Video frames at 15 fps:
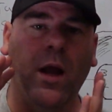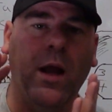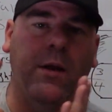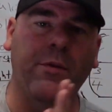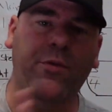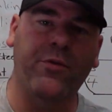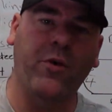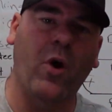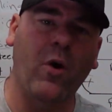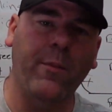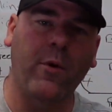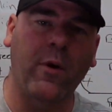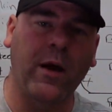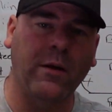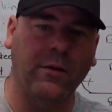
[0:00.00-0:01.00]
and throw
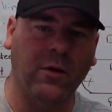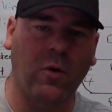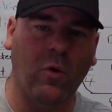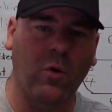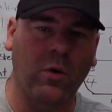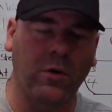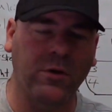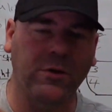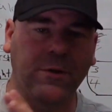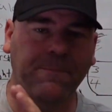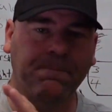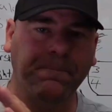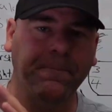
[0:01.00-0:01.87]
them around the corners